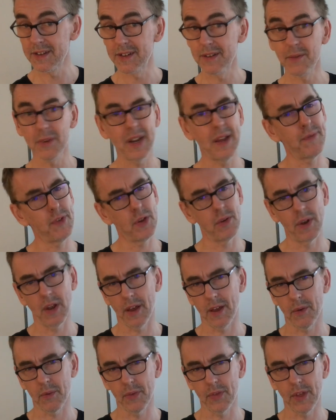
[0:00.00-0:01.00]
Whatever you
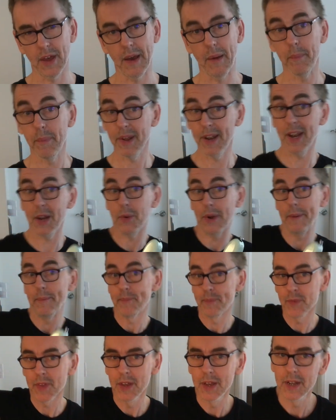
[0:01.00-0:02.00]
like with that. But anyway,
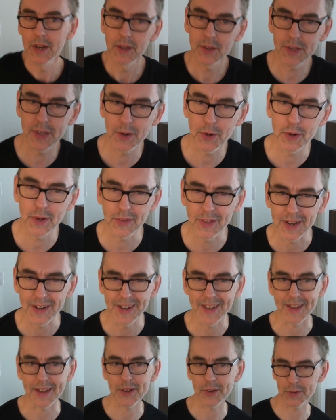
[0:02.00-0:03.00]
let's get onto the
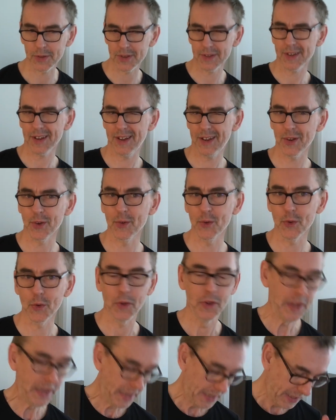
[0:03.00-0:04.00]
lick because it's kind of cool.
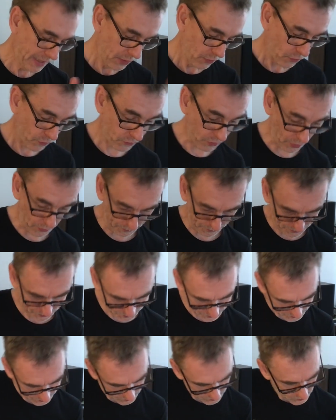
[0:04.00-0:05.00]
So,
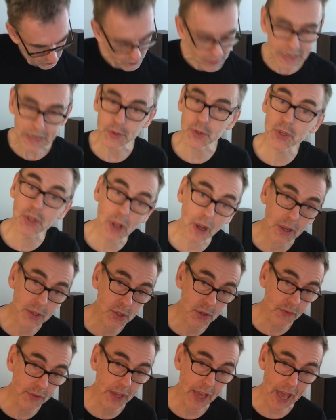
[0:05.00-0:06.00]
it starts
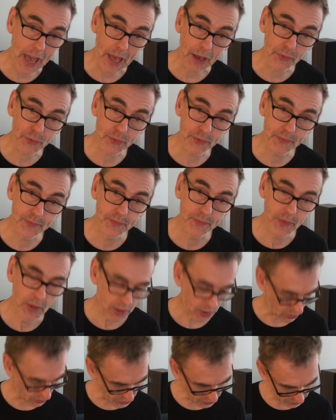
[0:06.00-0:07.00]
on the F,
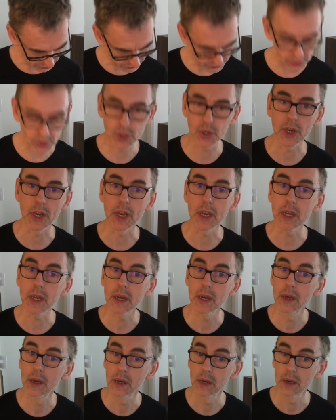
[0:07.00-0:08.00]
goes up to the G,
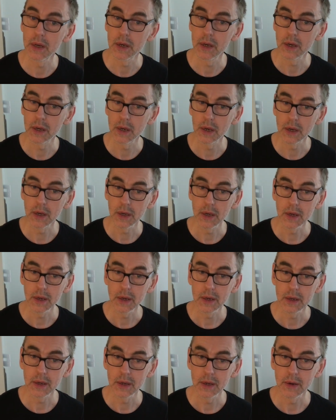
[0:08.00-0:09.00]

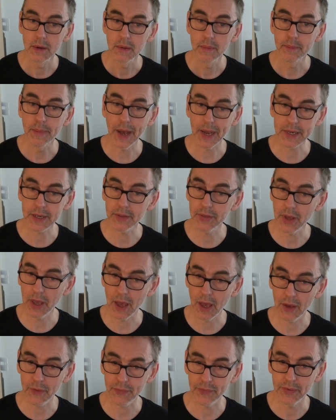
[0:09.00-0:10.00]
back to the
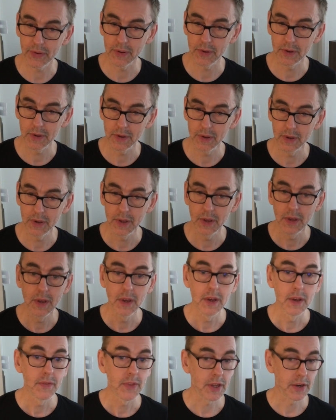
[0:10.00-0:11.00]
F,
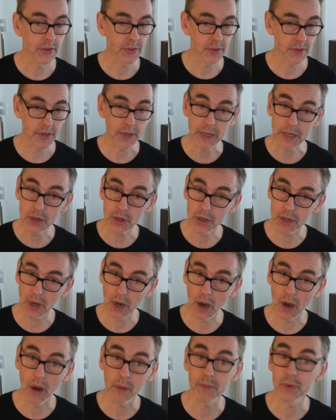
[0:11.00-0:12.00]
then to the D
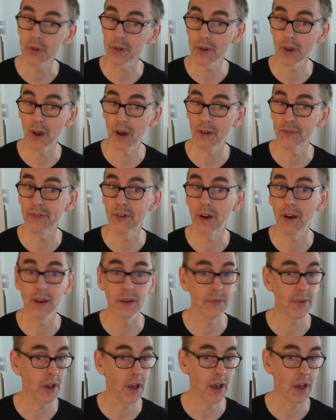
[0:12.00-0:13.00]
sharp, the sharp
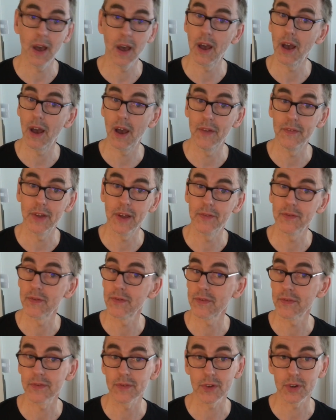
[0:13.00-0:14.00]
5, and
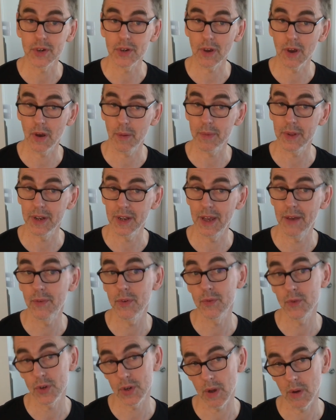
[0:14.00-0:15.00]
then the sharp
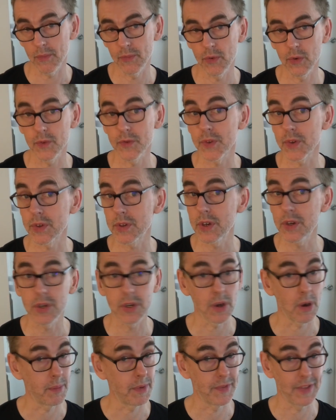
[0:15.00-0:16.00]
11, sharp 4th, the C
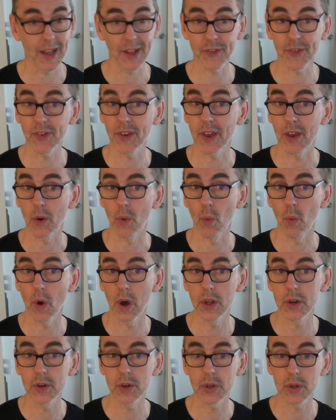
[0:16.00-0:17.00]
sharp. And that's it.
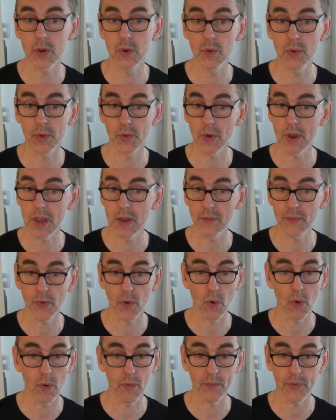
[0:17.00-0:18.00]
1, 2, 3,
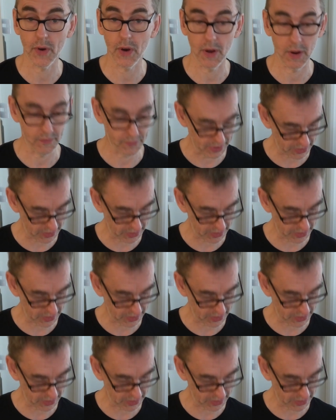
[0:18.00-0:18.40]
4, 5.